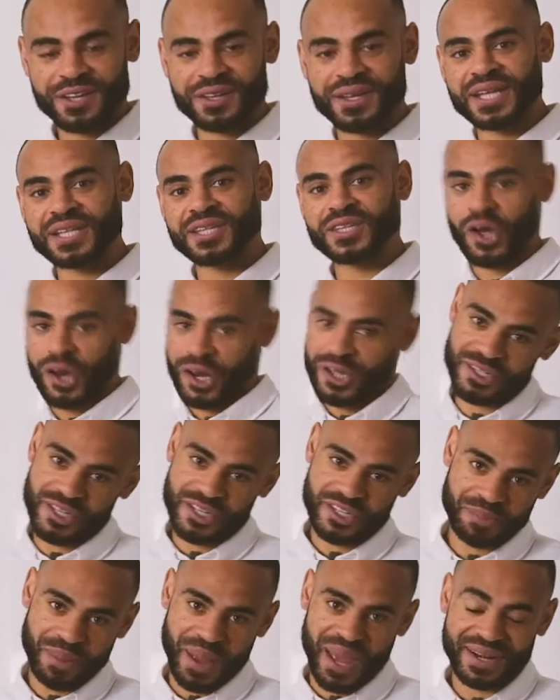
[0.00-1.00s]
You need dollars
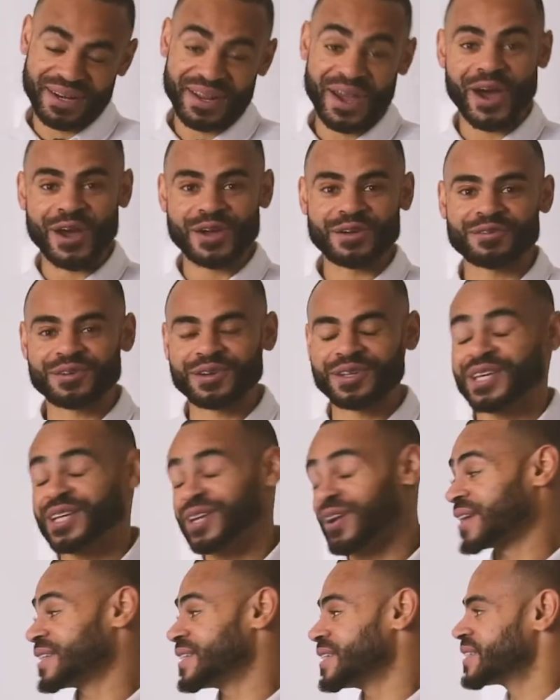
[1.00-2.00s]
to spend over in the
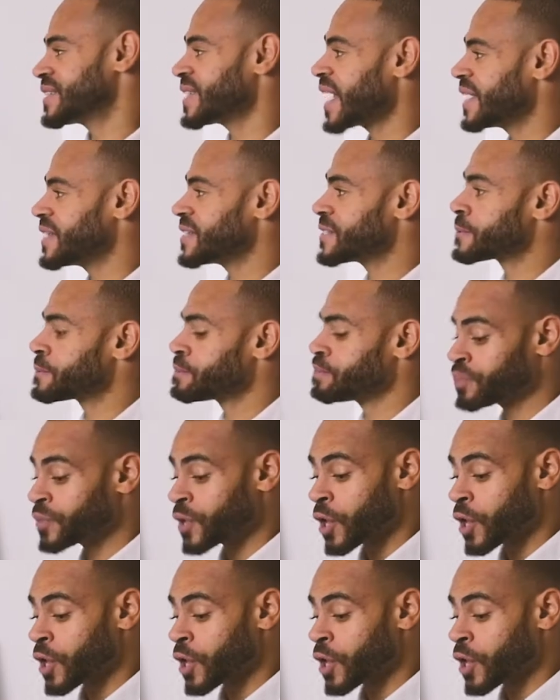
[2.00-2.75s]
United States.